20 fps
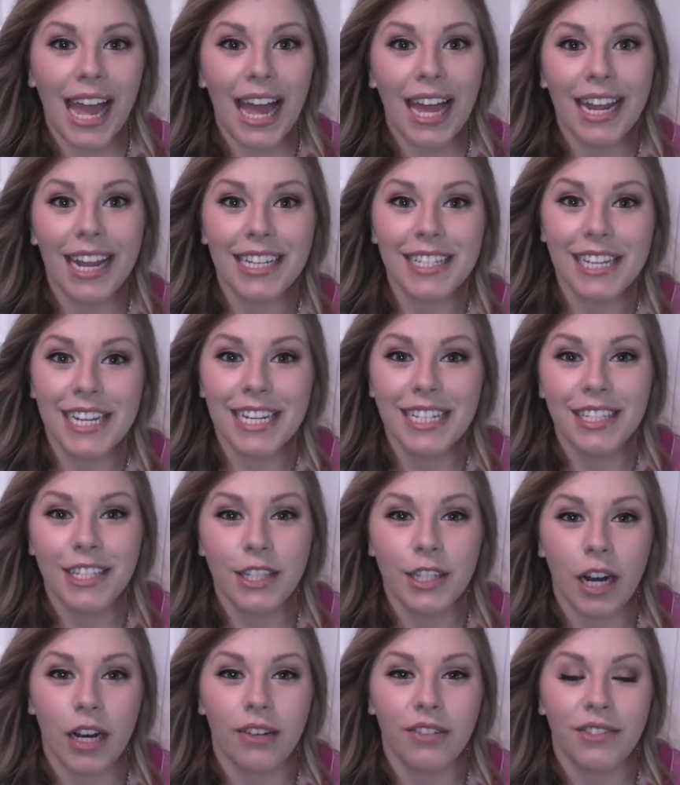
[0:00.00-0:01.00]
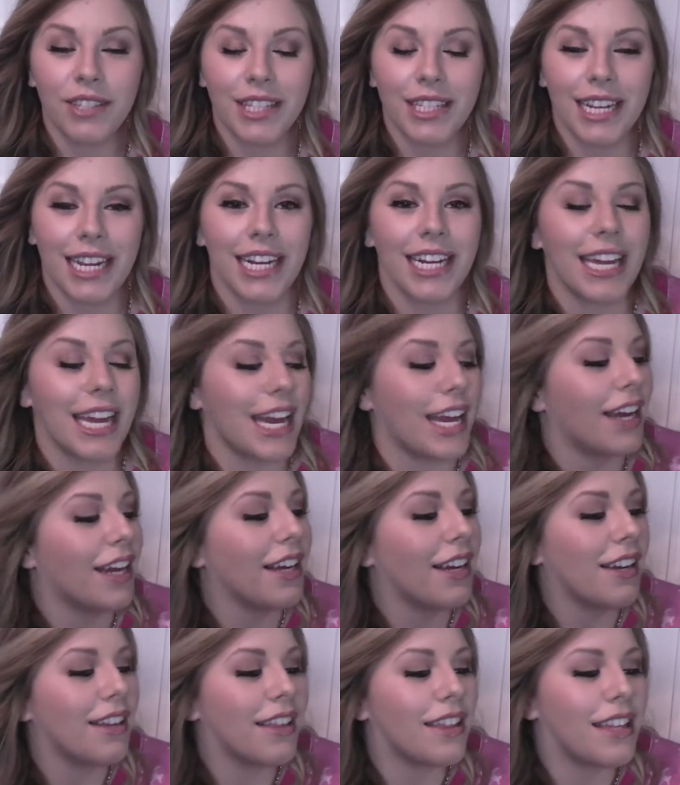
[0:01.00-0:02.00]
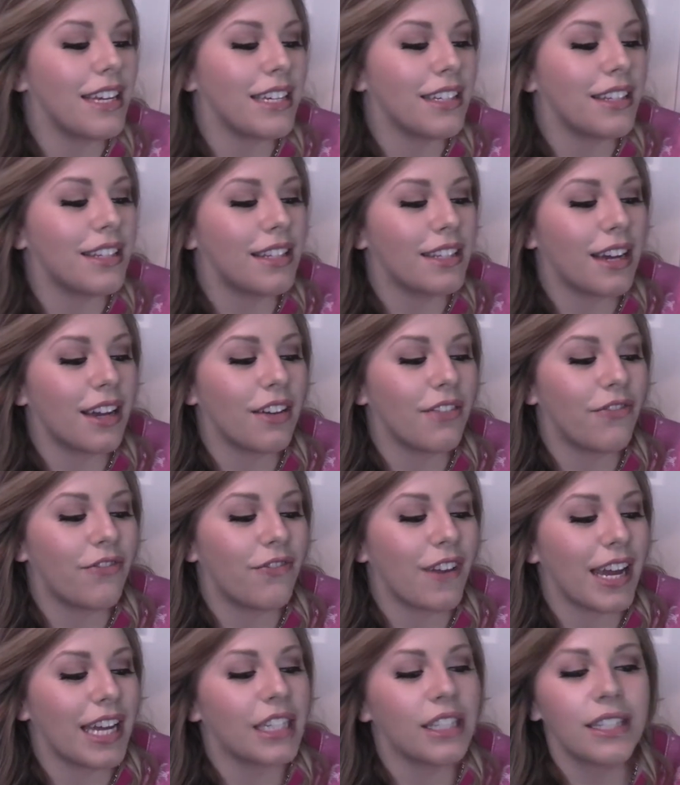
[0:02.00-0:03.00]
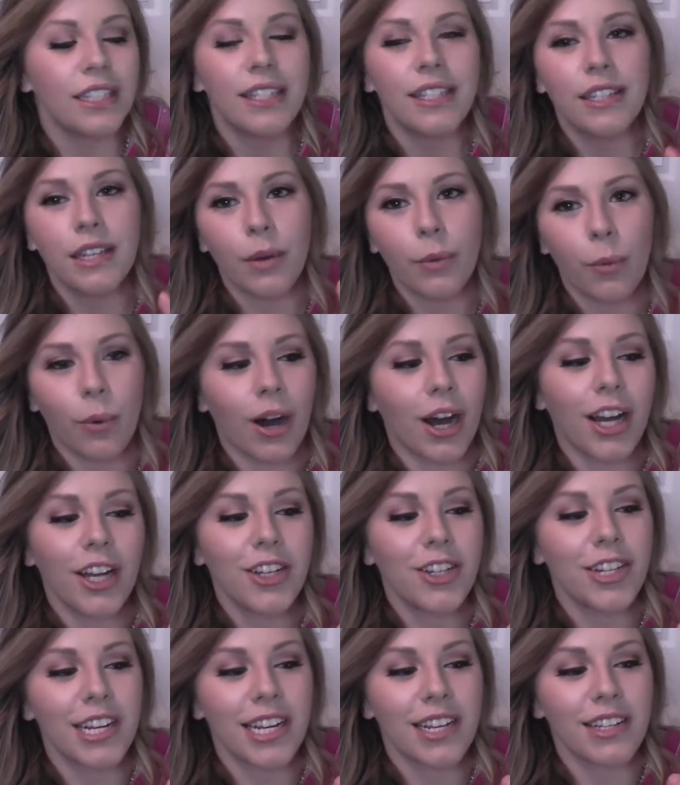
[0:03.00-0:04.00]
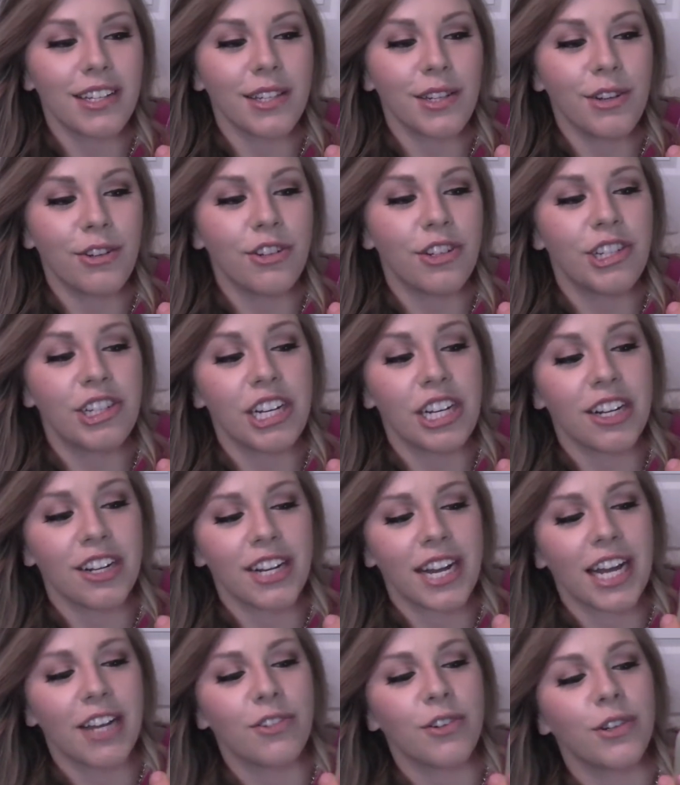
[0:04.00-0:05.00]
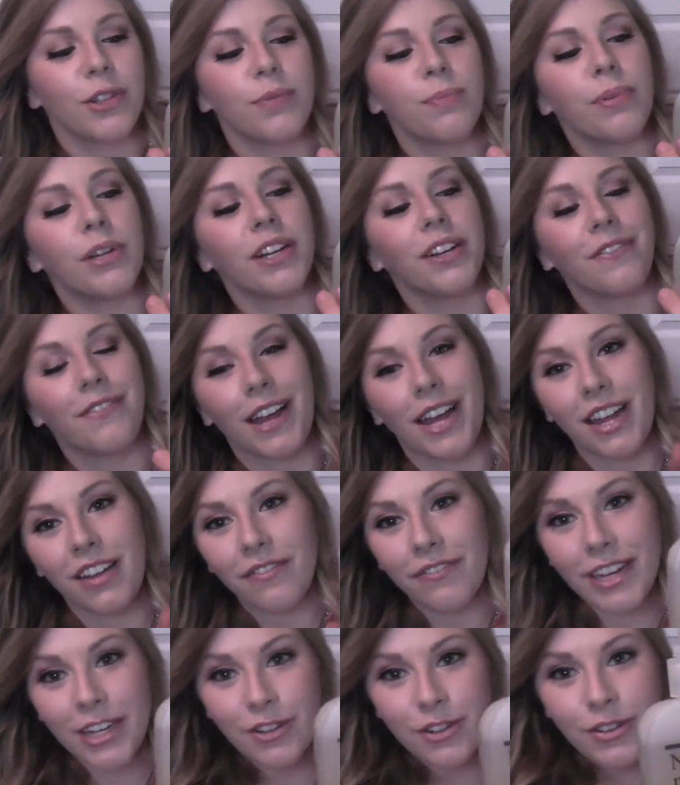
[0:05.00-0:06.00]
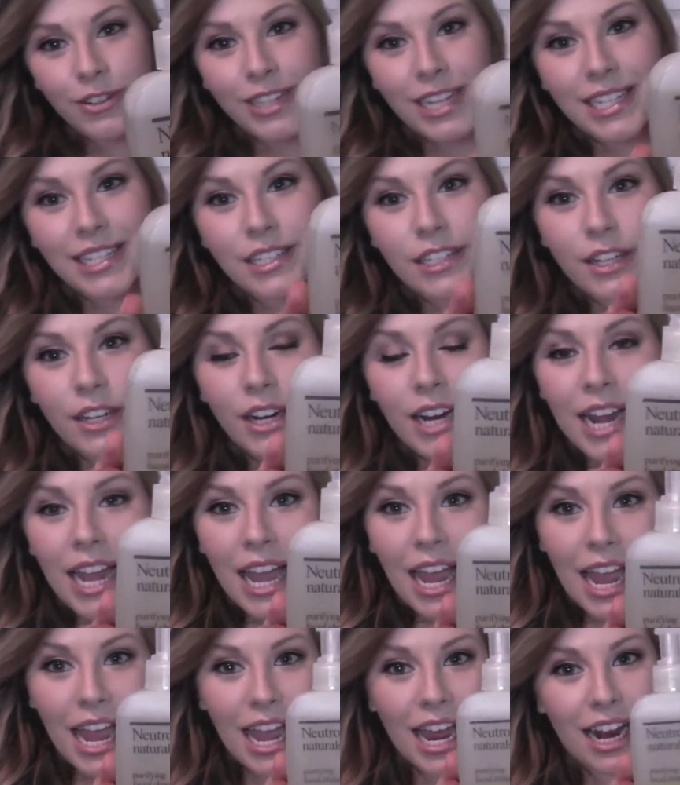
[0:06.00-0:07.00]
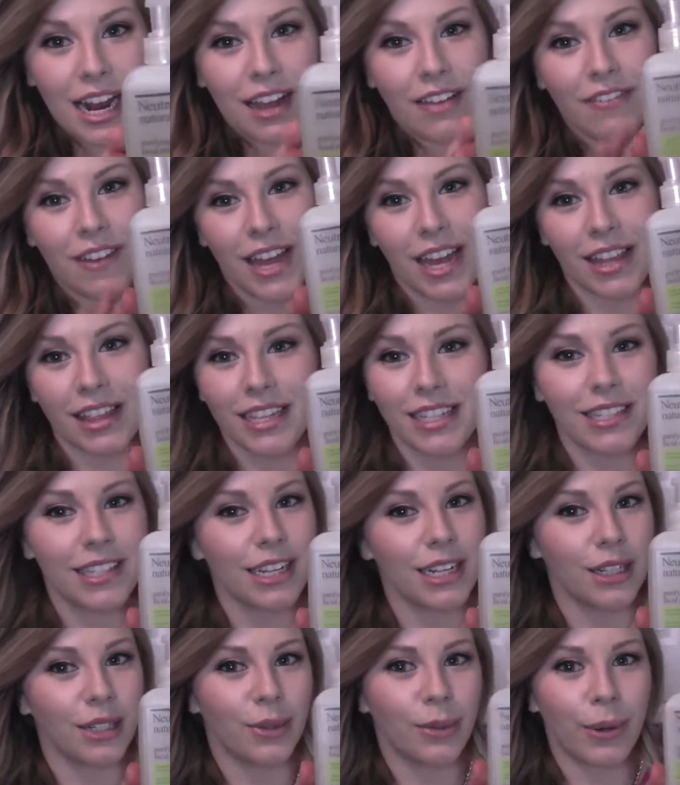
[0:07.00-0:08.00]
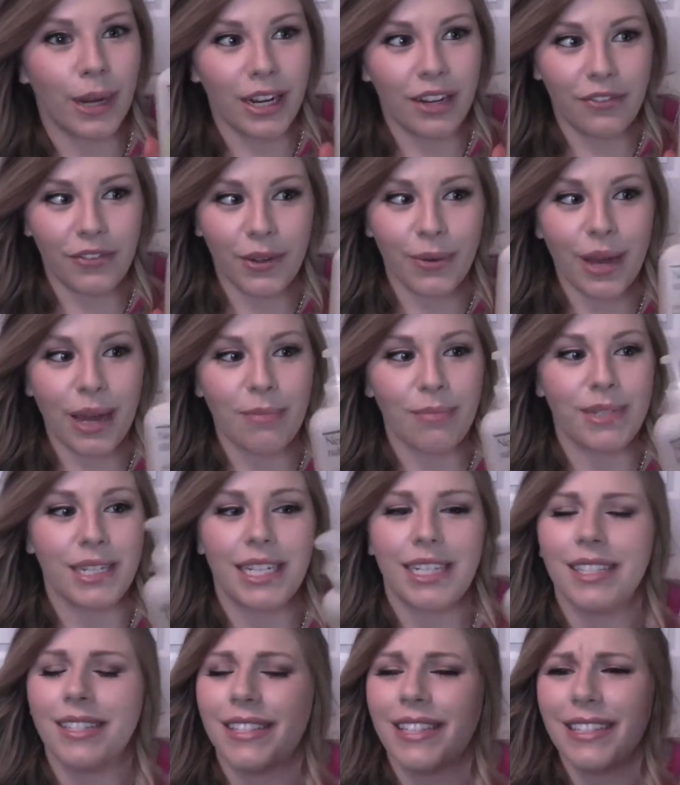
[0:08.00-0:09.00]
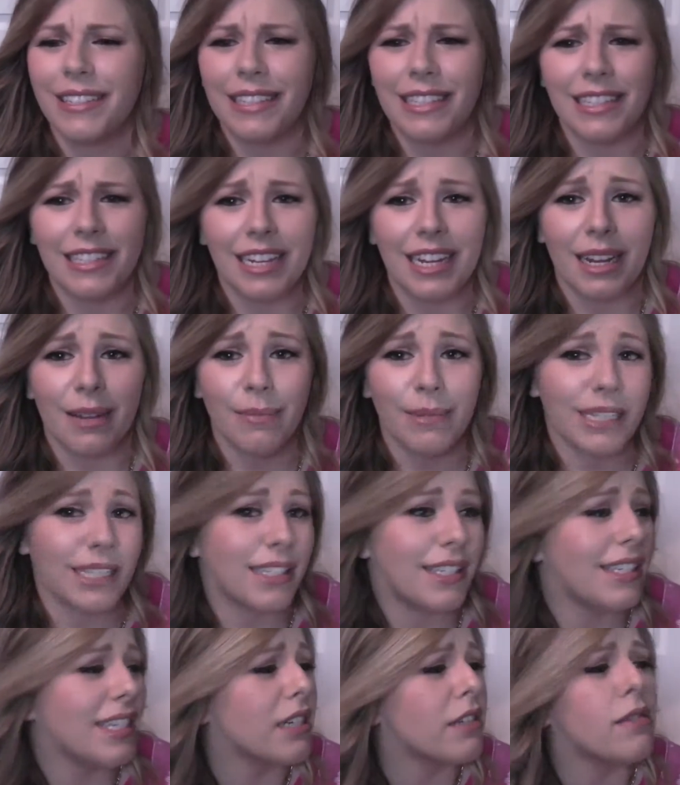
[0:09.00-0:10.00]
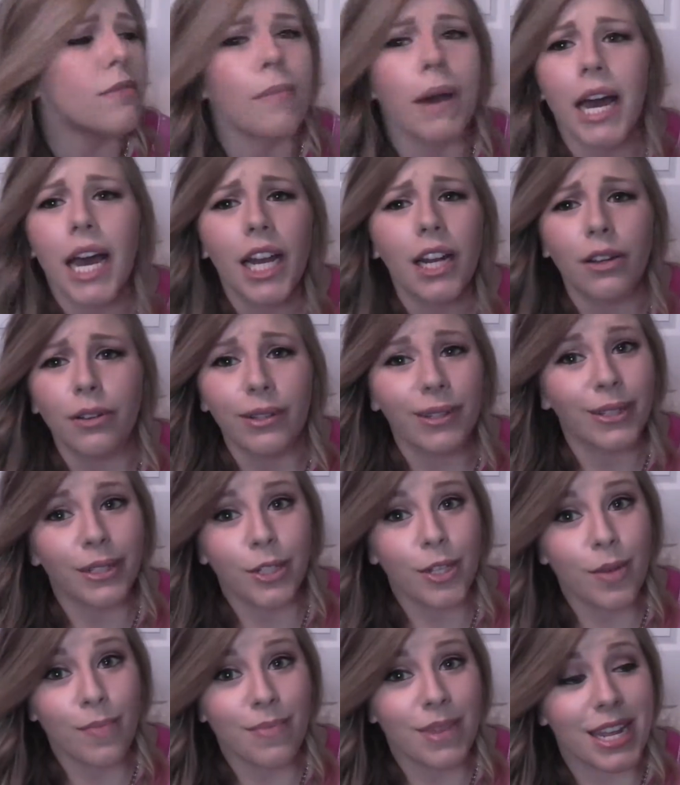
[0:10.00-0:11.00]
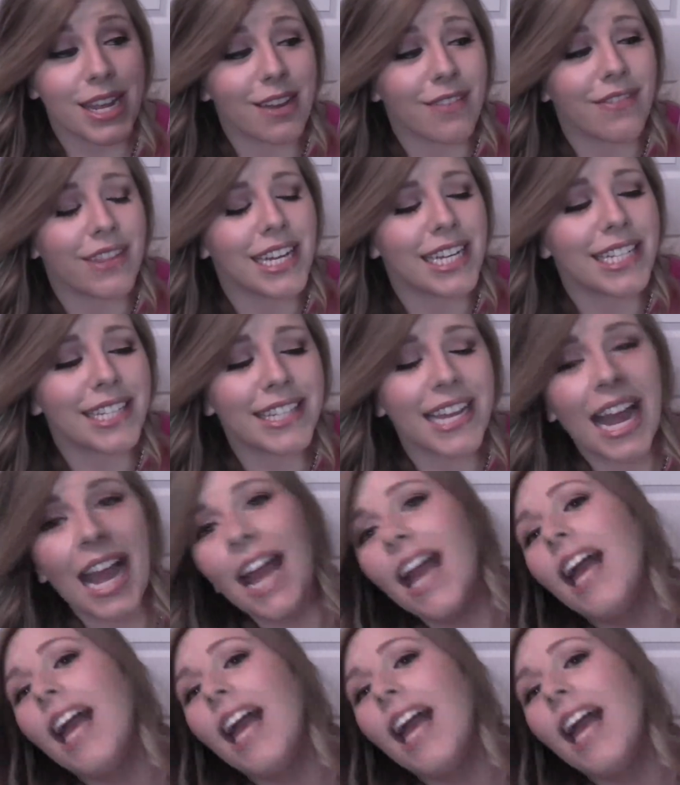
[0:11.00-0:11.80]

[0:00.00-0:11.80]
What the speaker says: I guess I can start with skincare. This face wash is Neutrogena Naturals Purifying Facial Cleanser, and I've had this in quite a few empties. This is like my 6th bottle or something of this.